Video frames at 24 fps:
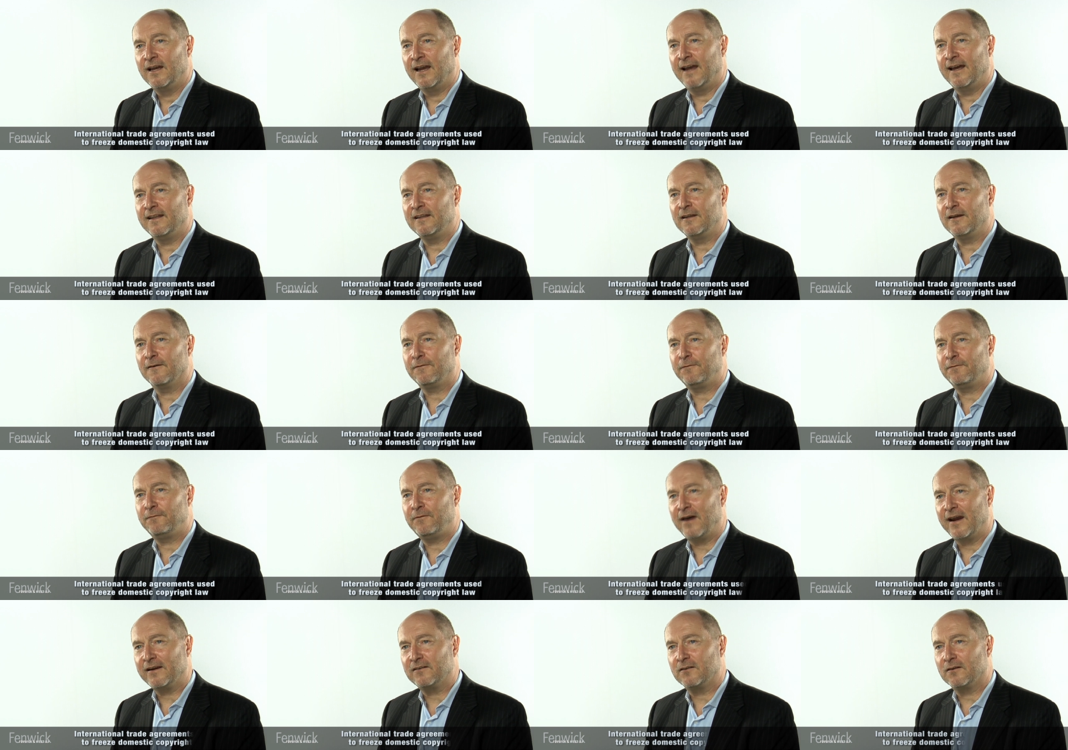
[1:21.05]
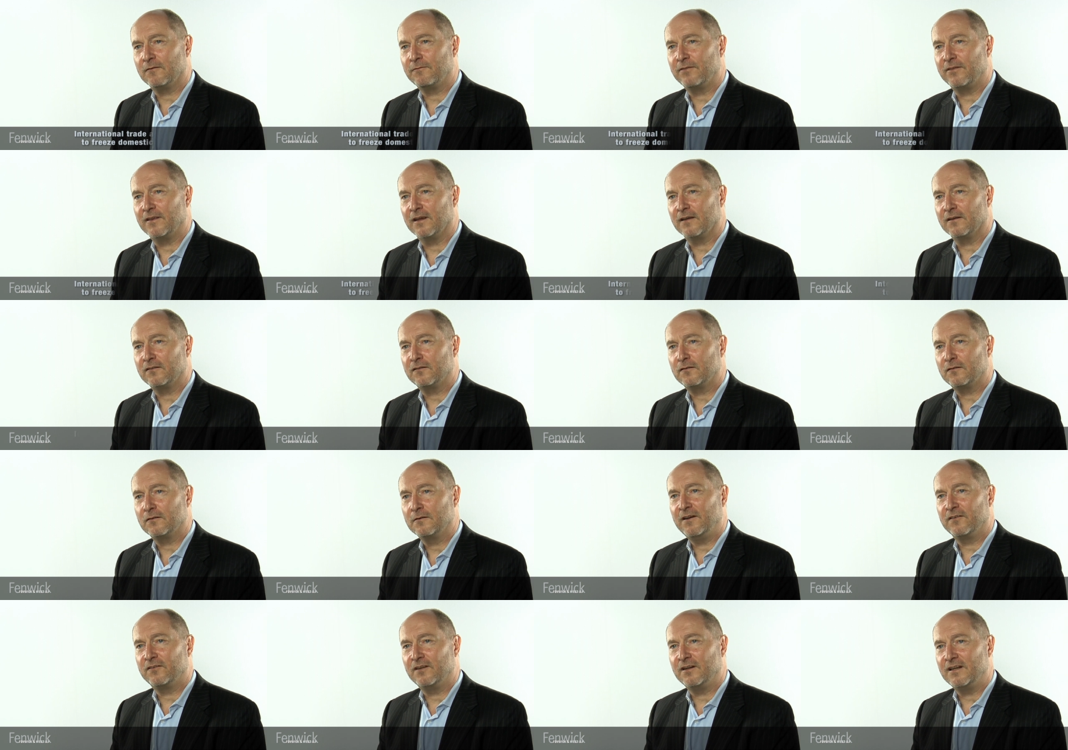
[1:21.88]
And the effect of this
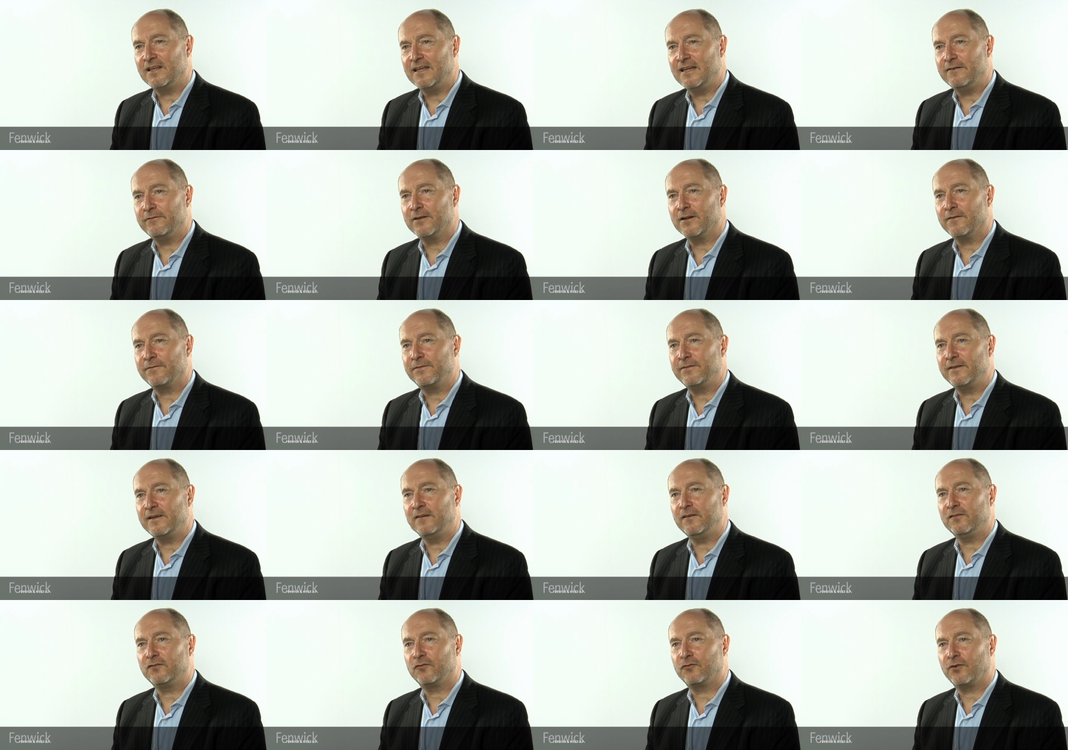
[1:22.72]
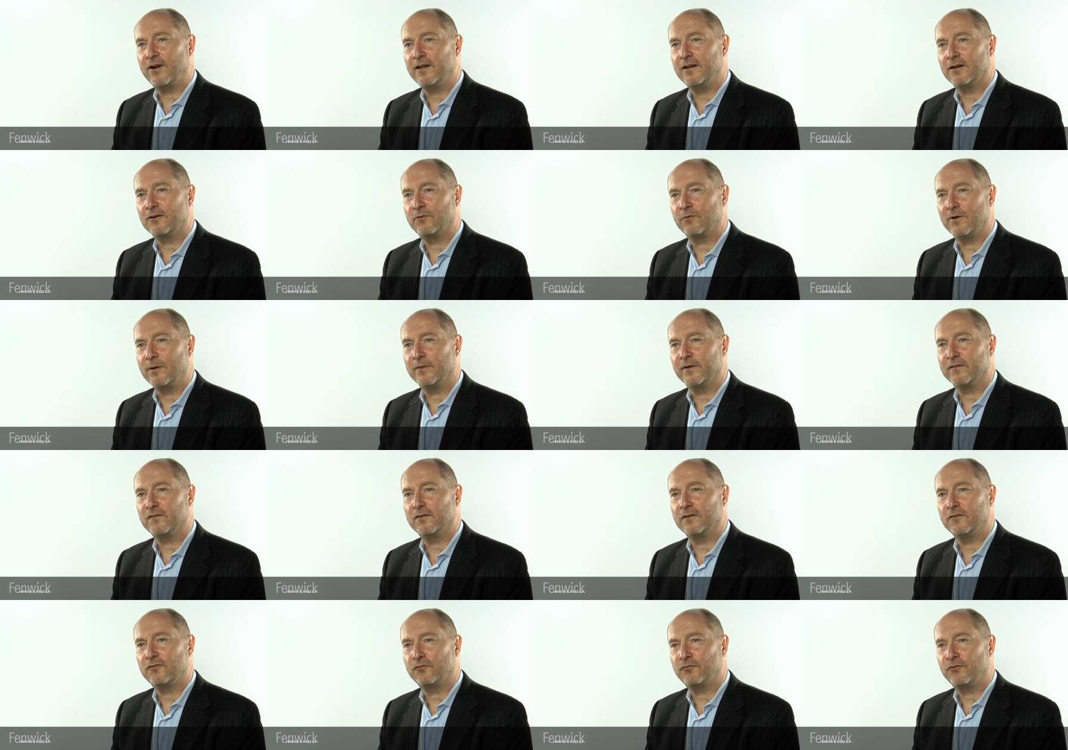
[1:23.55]
is that even if these trade
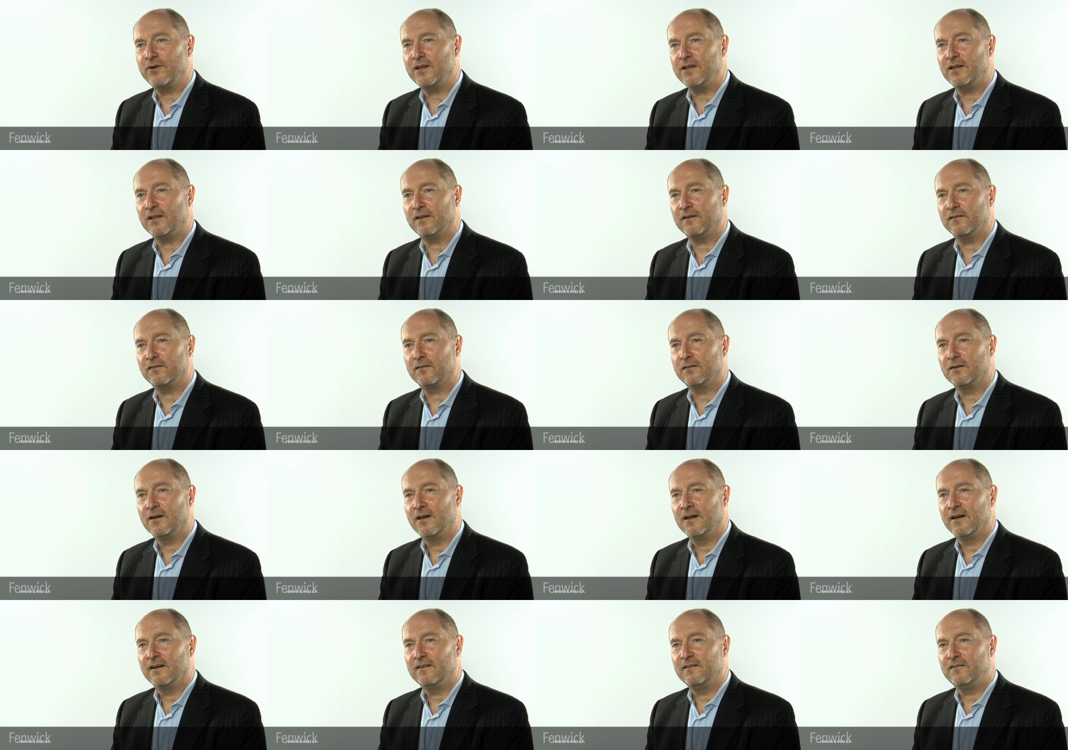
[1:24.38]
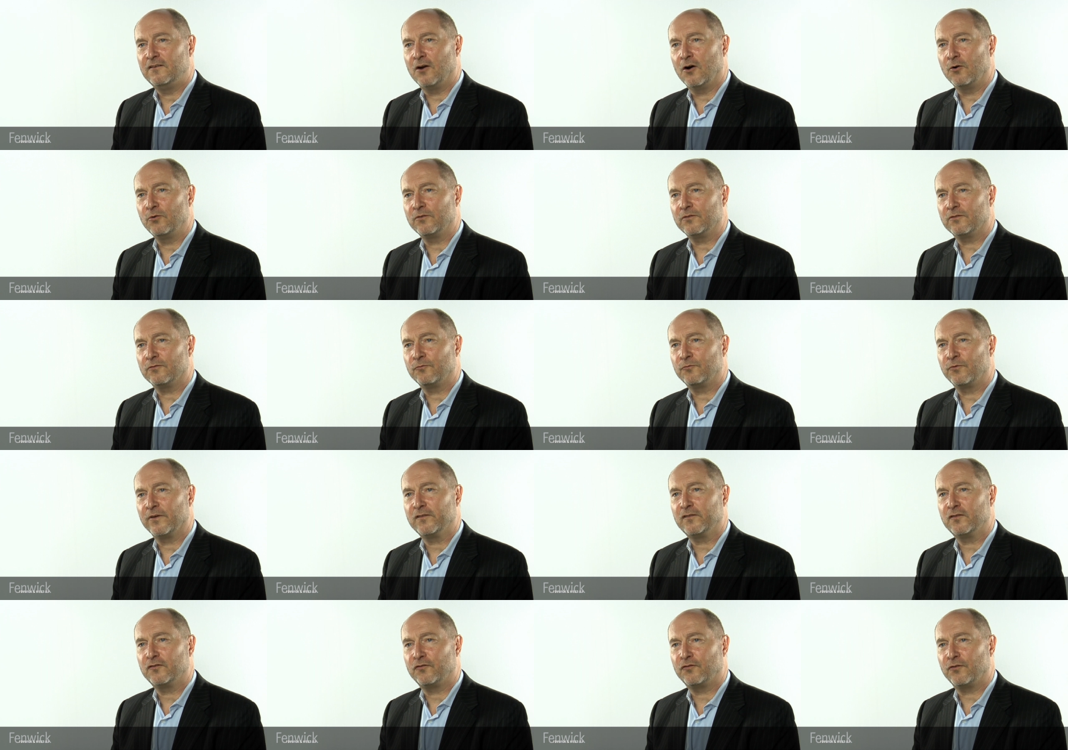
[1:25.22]
agreements and treaties don't
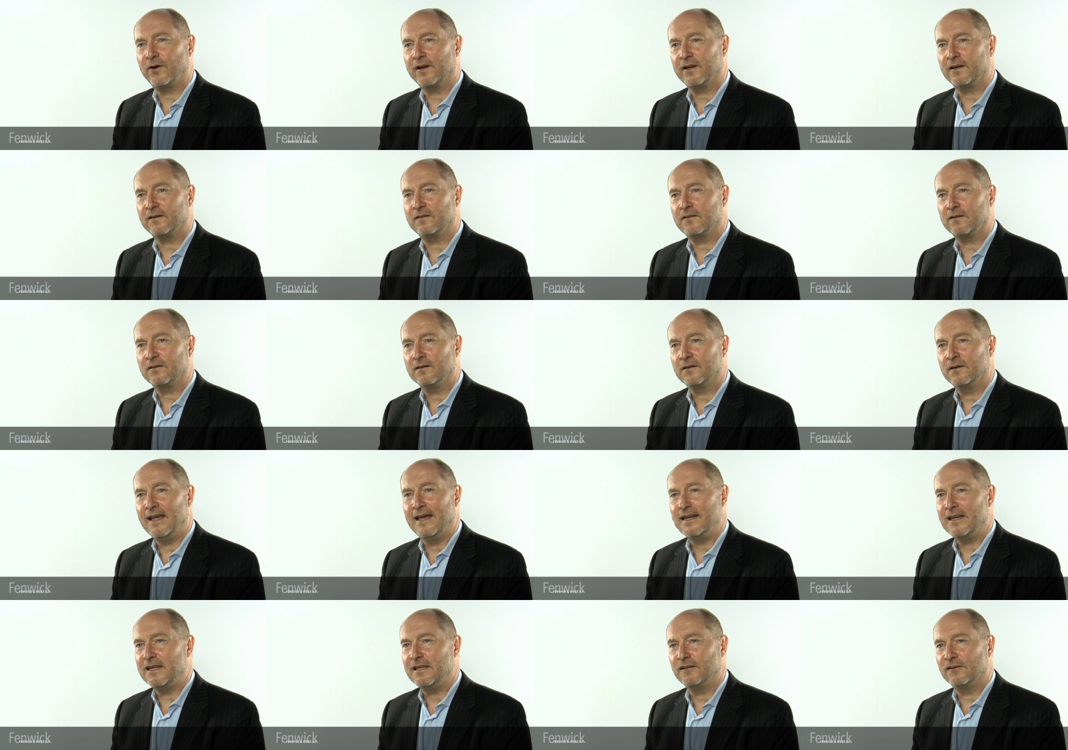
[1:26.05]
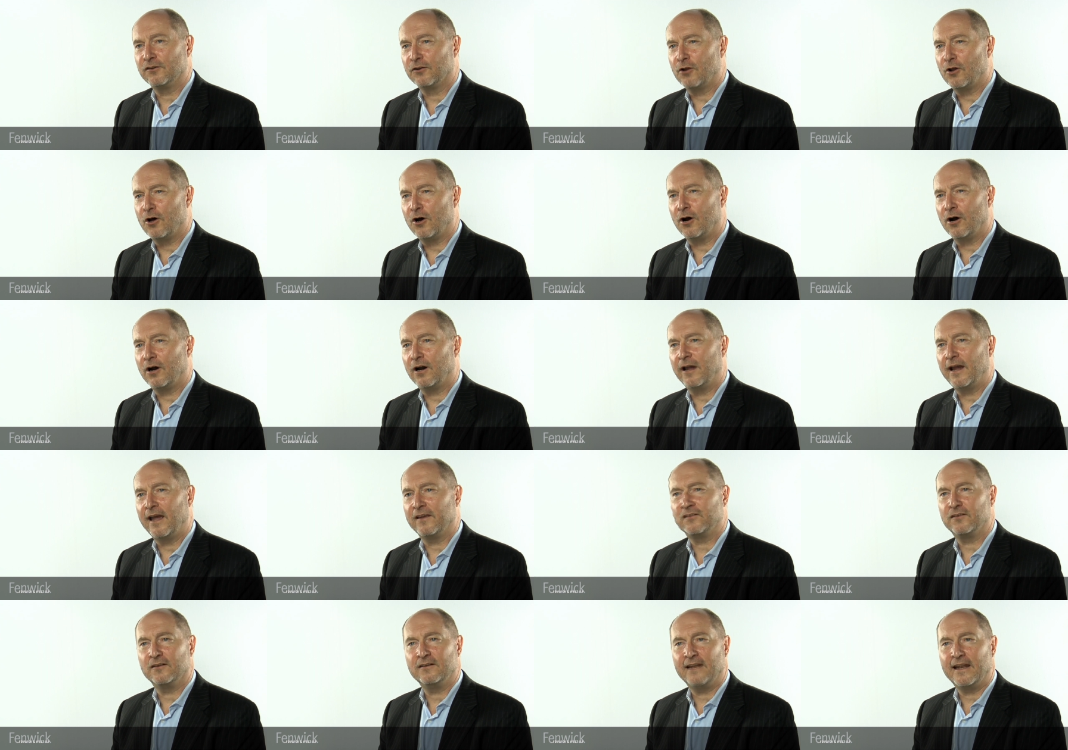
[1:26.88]
restrict any law
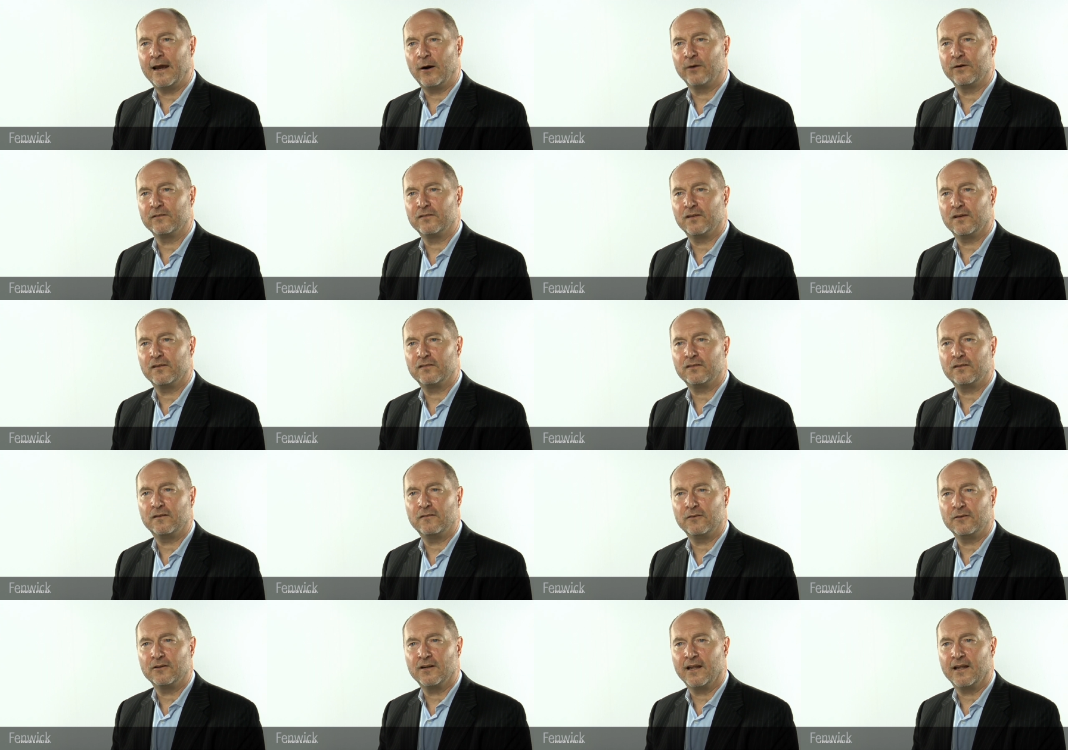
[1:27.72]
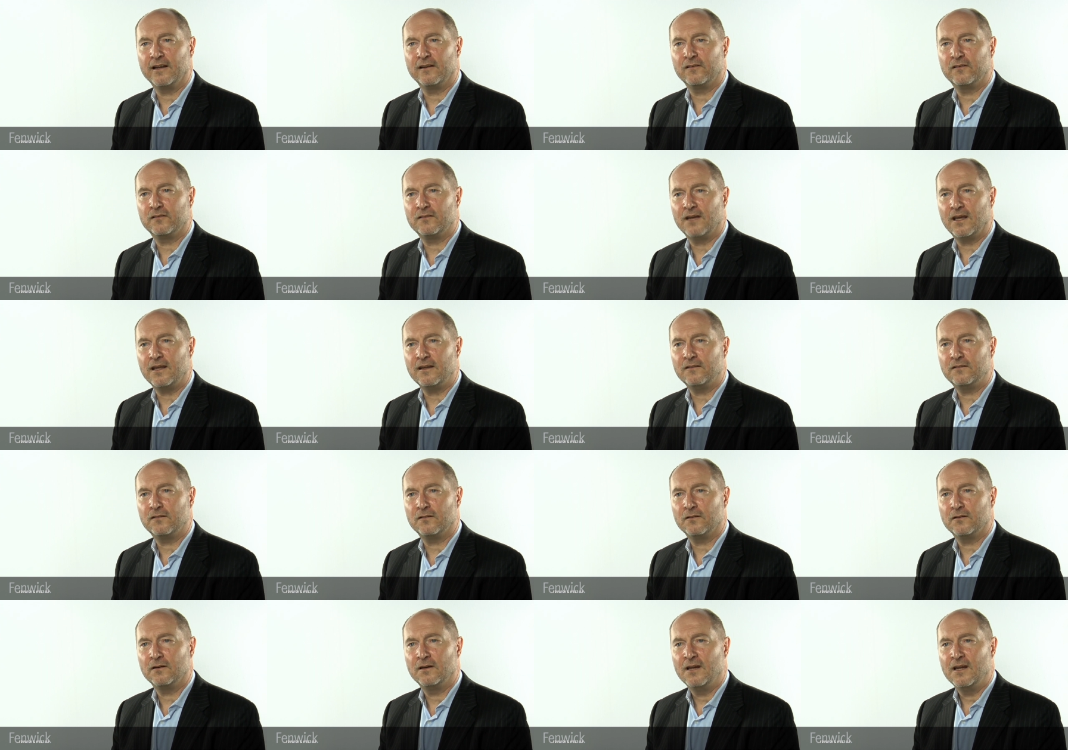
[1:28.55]
as it now exists in the United
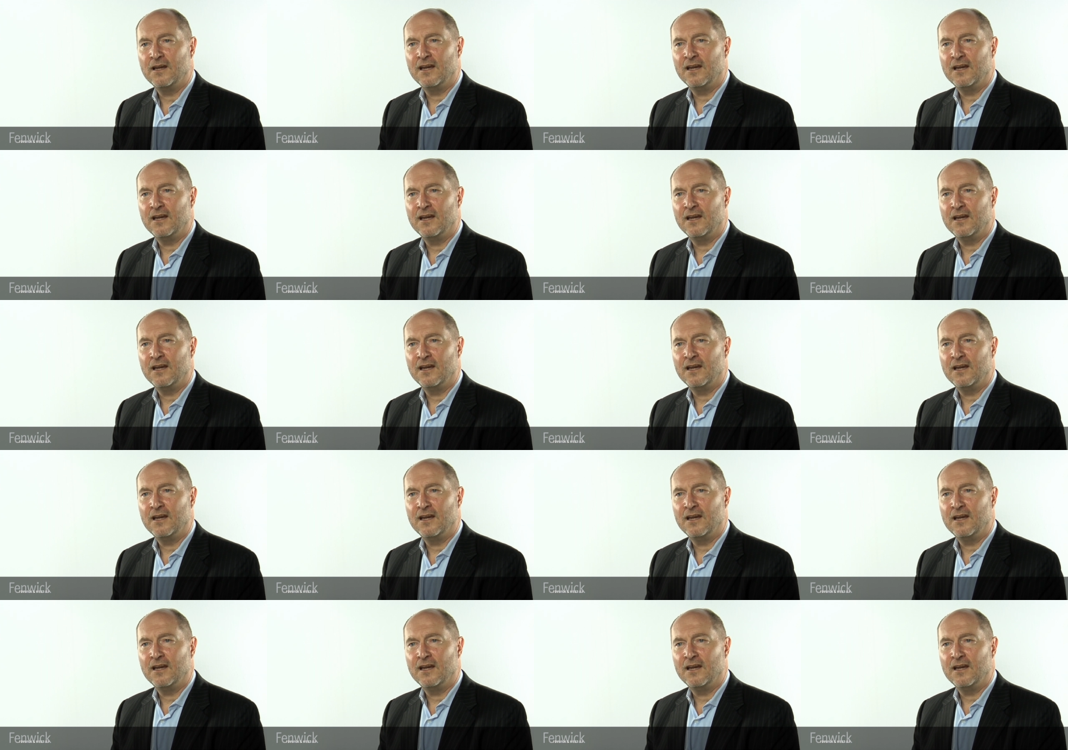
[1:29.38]
States,